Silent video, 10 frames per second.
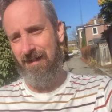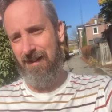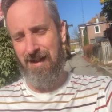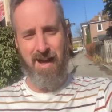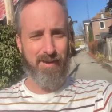
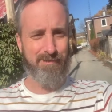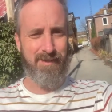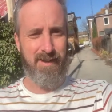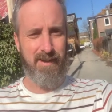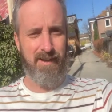yeah,
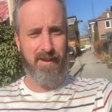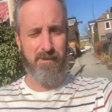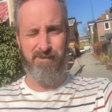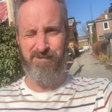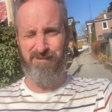
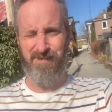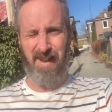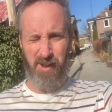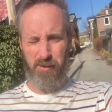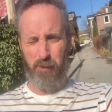
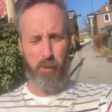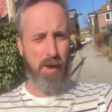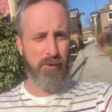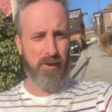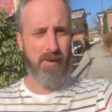thank you for
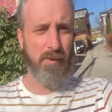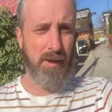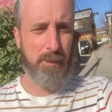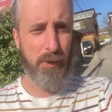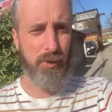watching. I
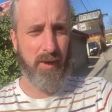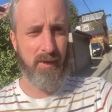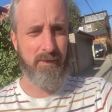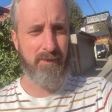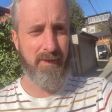really appreciate
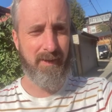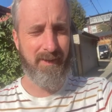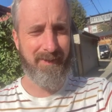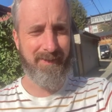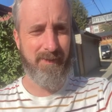it.
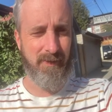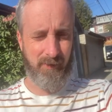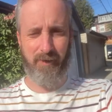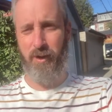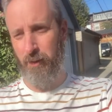It's
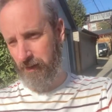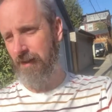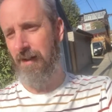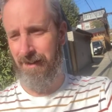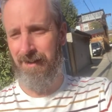nice to know that
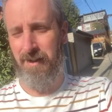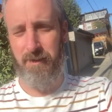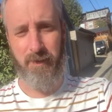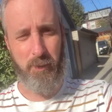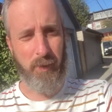
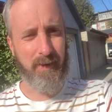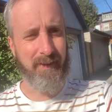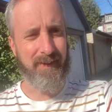this work